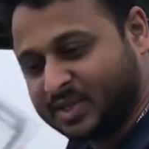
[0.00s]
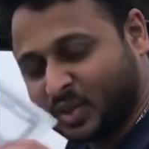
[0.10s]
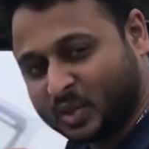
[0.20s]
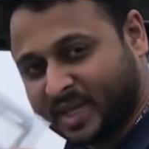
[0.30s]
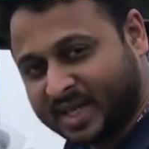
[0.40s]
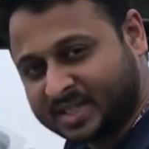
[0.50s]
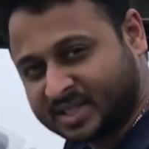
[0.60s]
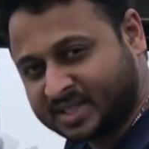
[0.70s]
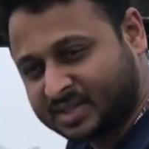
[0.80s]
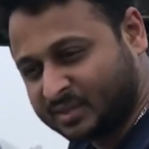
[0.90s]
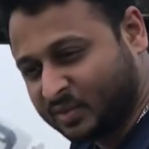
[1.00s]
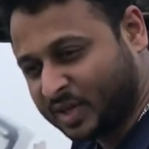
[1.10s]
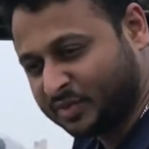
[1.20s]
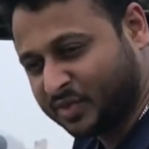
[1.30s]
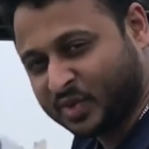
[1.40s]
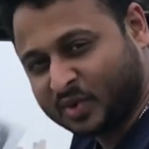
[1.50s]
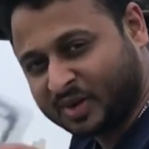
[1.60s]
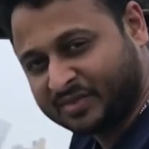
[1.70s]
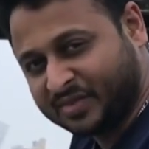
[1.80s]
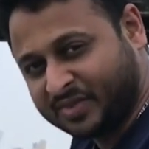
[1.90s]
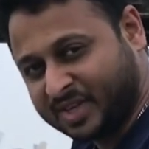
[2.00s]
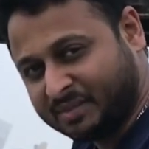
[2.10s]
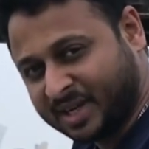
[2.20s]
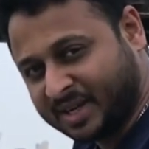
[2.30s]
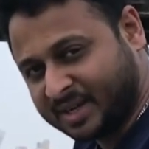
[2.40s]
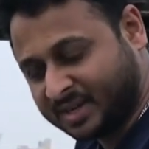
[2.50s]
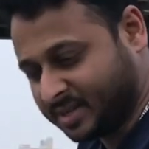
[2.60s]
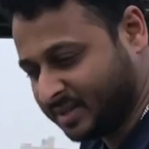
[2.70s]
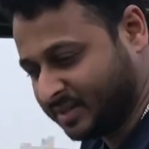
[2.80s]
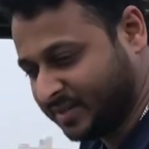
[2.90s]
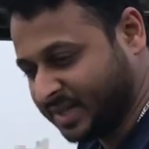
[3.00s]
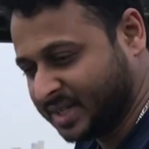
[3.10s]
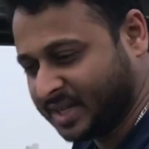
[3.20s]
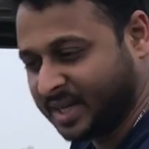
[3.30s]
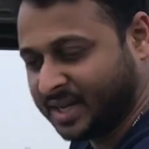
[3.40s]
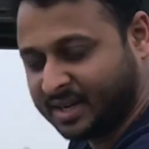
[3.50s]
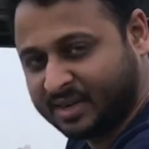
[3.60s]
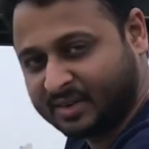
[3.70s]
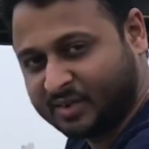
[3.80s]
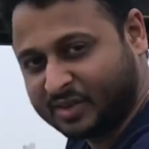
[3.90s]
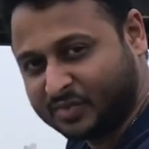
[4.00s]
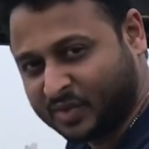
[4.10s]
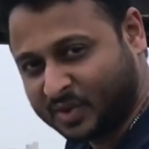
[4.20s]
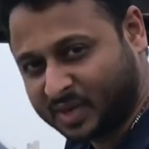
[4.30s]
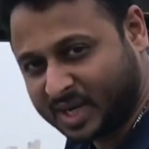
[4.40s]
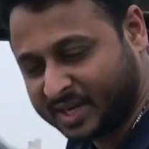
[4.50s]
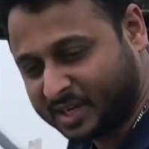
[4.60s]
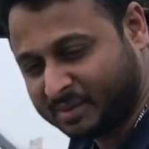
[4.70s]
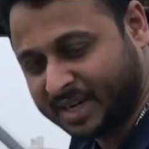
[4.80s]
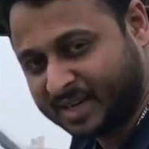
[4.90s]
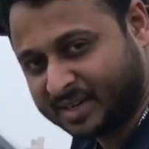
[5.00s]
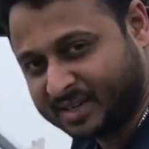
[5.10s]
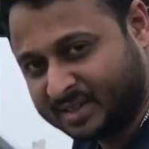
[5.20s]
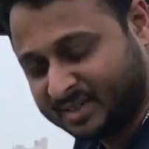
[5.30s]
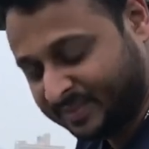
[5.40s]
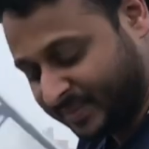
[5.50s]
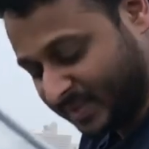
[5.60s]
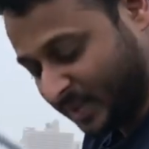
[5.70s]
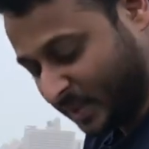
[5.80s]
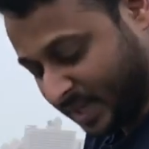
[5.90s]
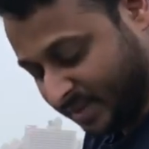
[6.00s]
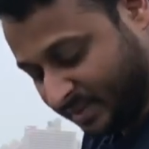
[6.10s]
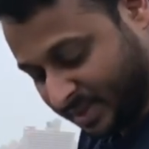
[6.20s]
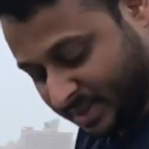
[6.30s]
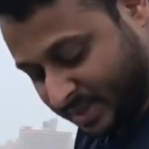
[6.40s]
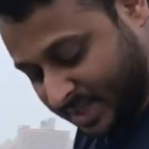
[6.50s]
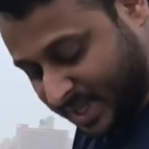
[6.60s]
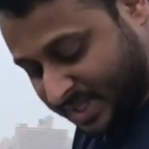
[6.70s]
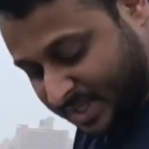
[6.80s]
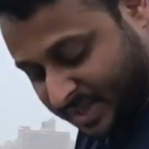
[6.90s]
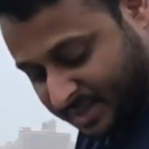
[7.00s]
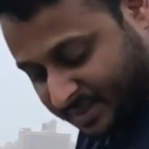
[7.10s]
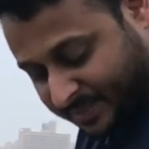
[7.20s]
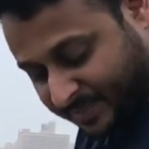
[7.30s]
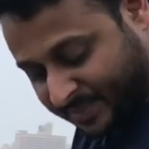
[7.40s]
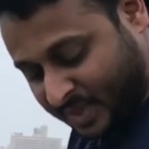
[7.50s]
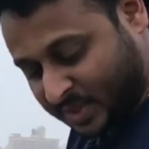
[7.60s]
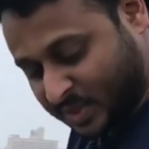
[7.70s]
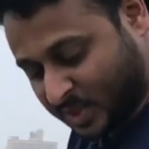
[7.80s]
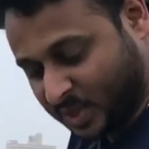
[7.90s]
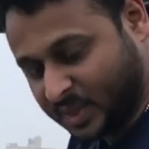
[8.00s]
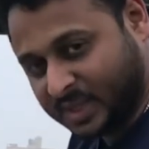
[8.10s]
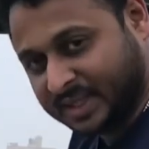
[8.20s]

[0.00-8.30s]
two cases, one for 150 by 100 filter and one for 100 by 100. You have a case here. So